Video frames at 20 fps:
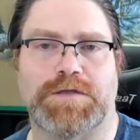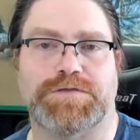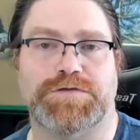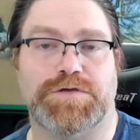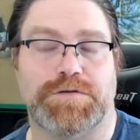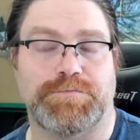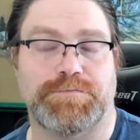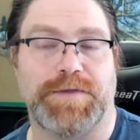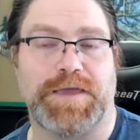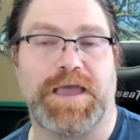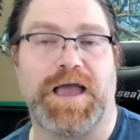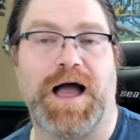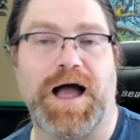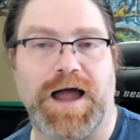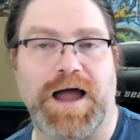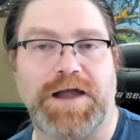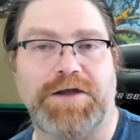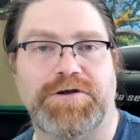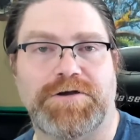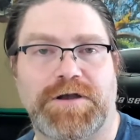So it'd be
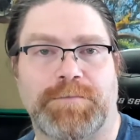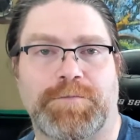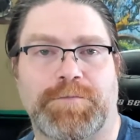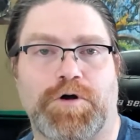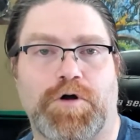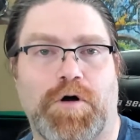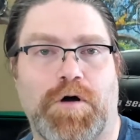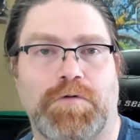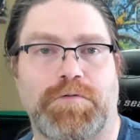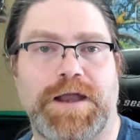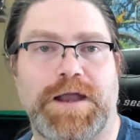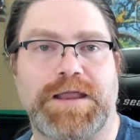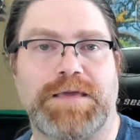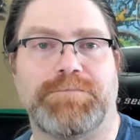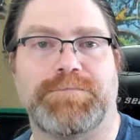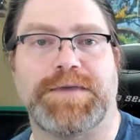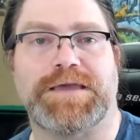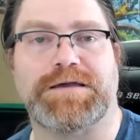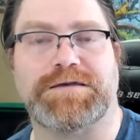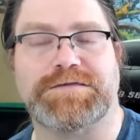higher number already
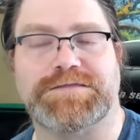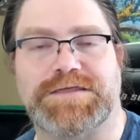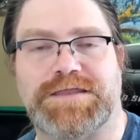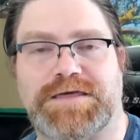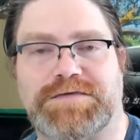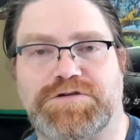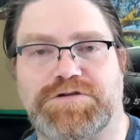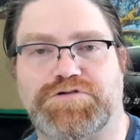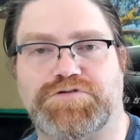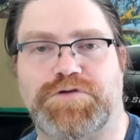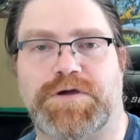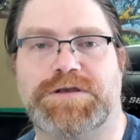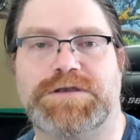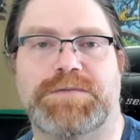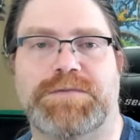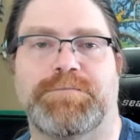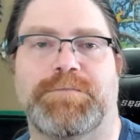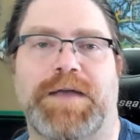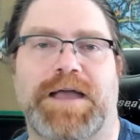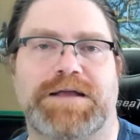because it has a direct
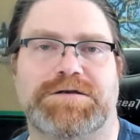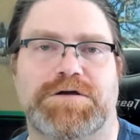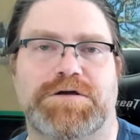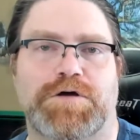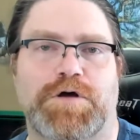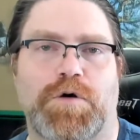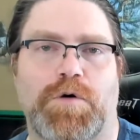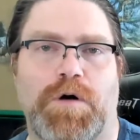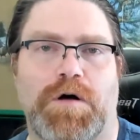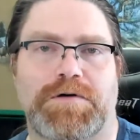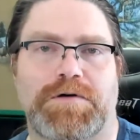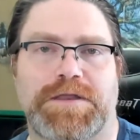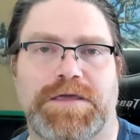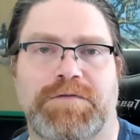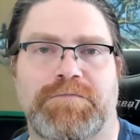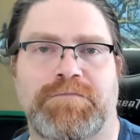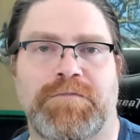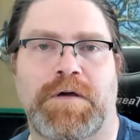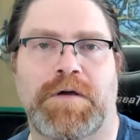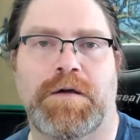impact on quality of
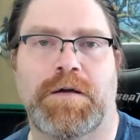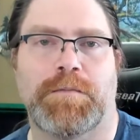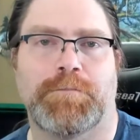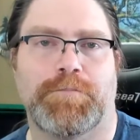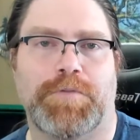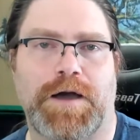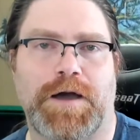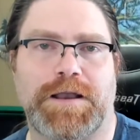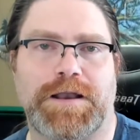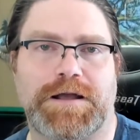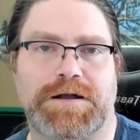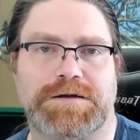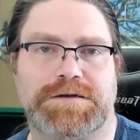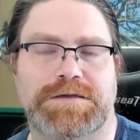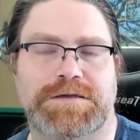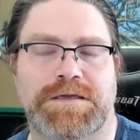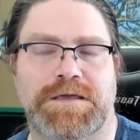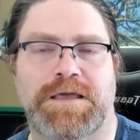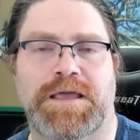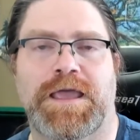product.
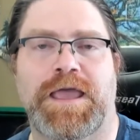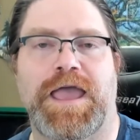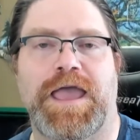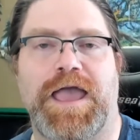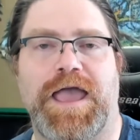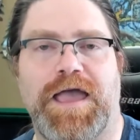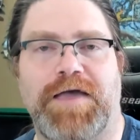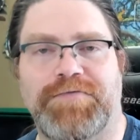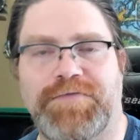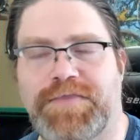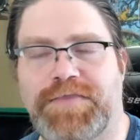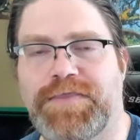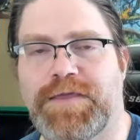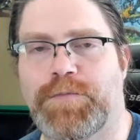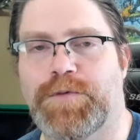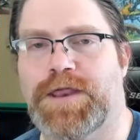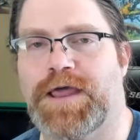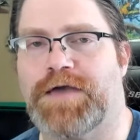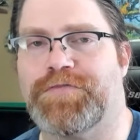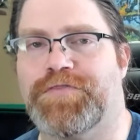And then they
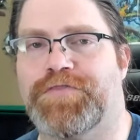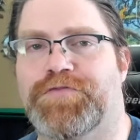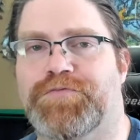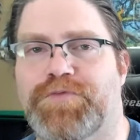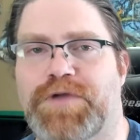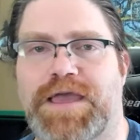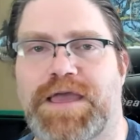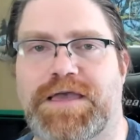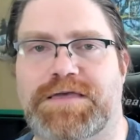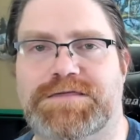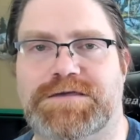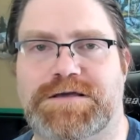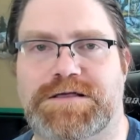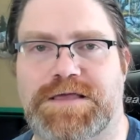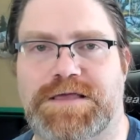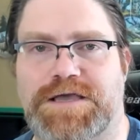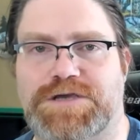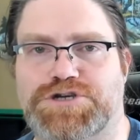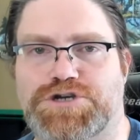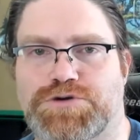would have three
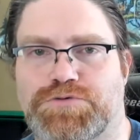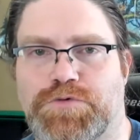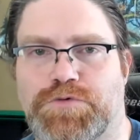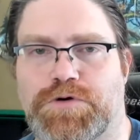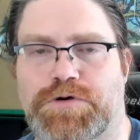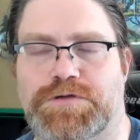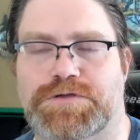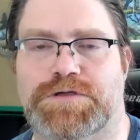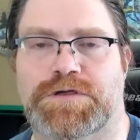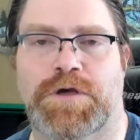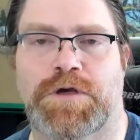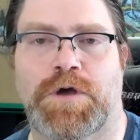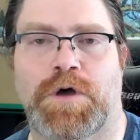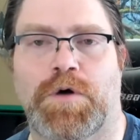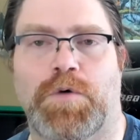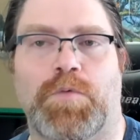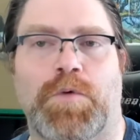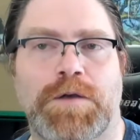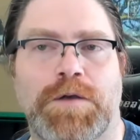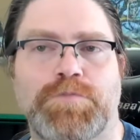escalation rules.
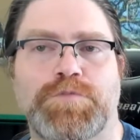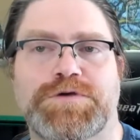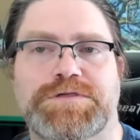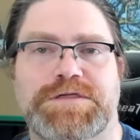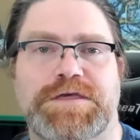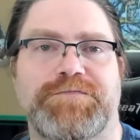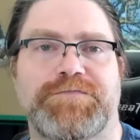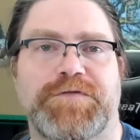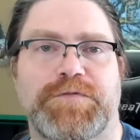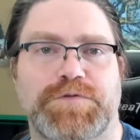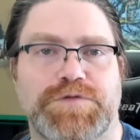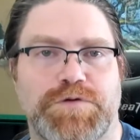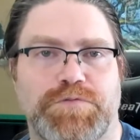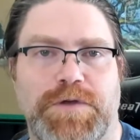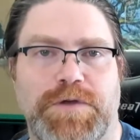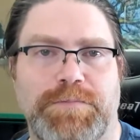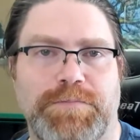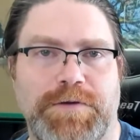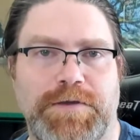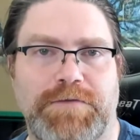One was if it was a
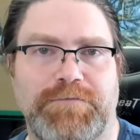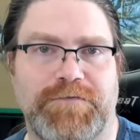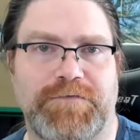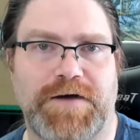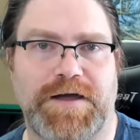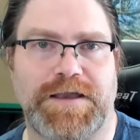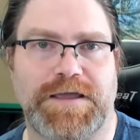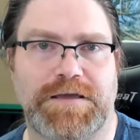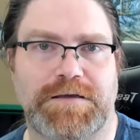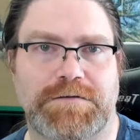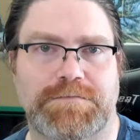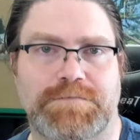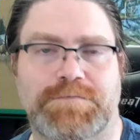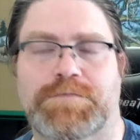repeat finding.